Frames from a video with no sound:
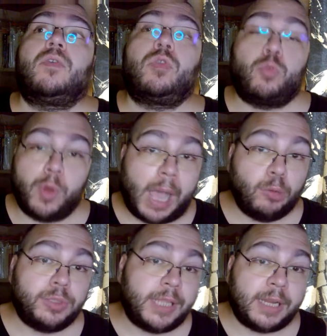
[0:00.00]

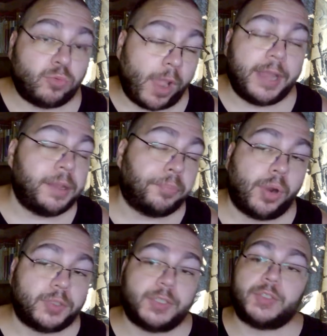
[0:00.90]
throughout that writing
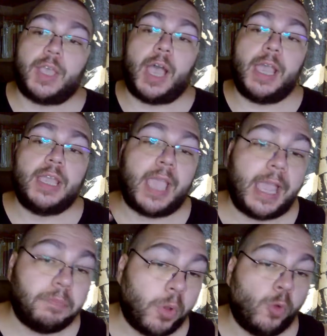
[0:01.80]
process, I
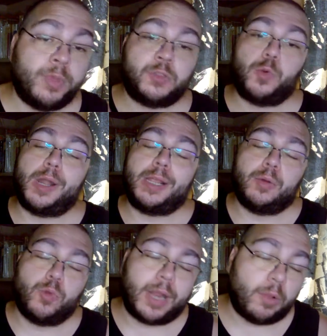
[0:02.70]
had moments where
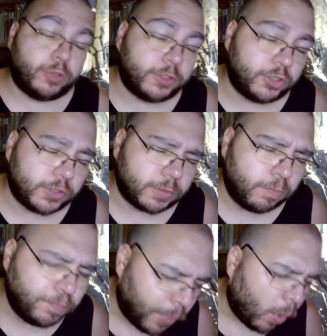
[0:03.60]
I was just
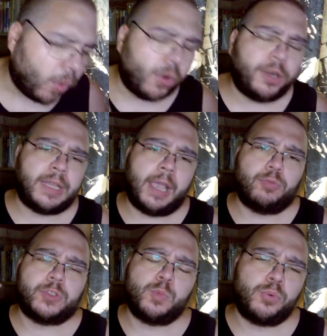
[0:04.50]
bored, I
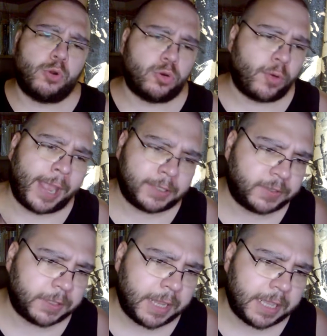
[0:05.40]
was
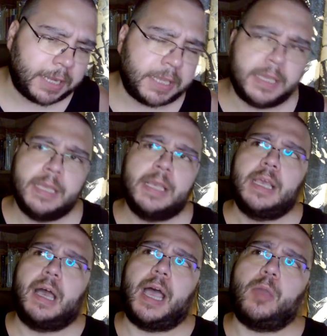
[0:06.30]
procrastinating,
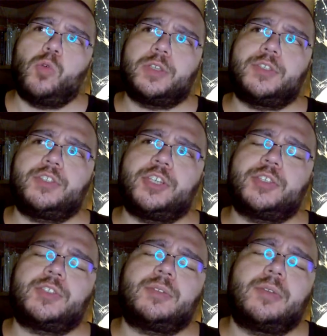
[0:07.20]
I was
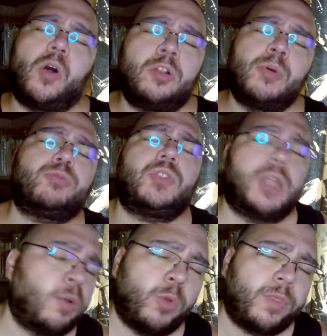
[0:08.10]
just almost
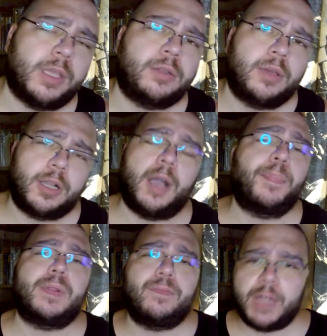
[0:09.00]
done with it a
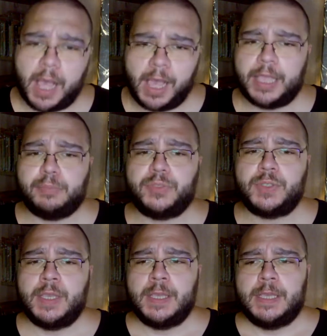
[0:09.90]
couple of times.